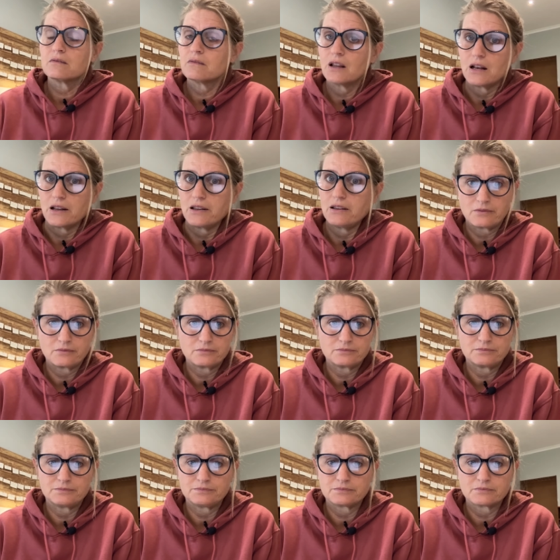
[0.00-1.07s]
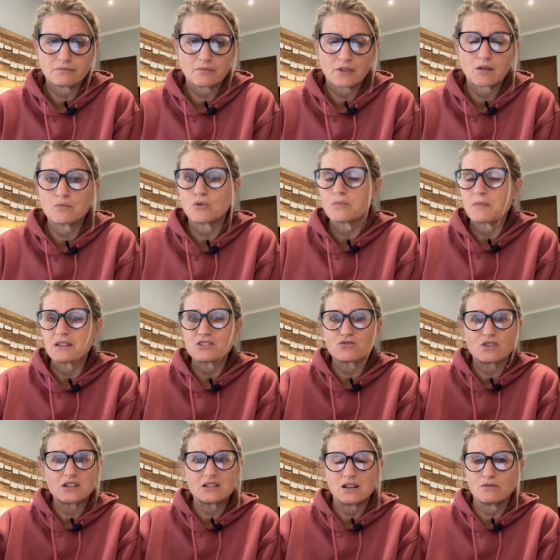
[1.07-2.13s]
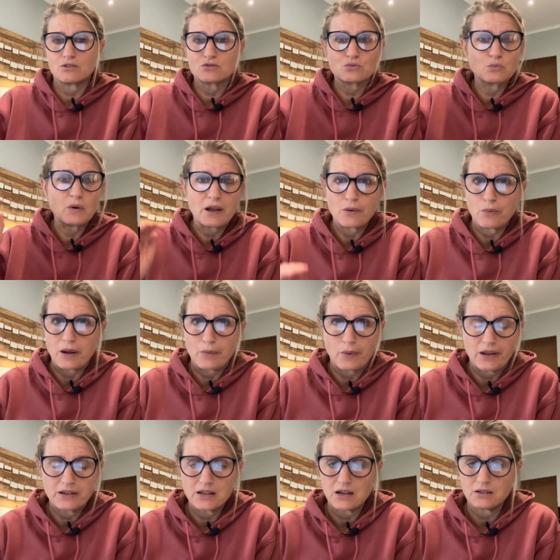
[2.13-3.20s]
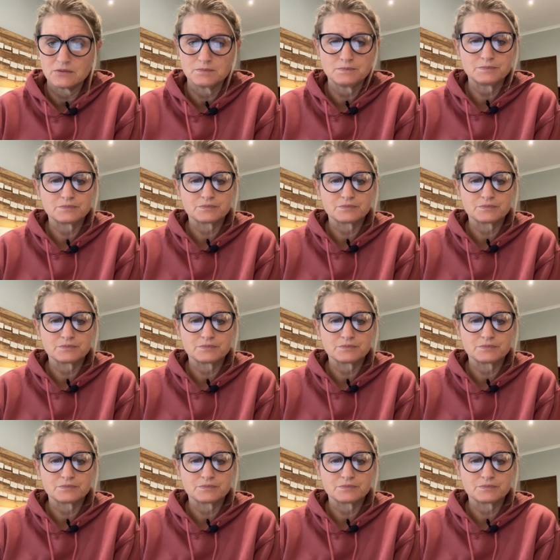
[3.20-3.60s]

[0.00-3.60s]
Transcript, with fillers: really brought my stress levels way, way, way down.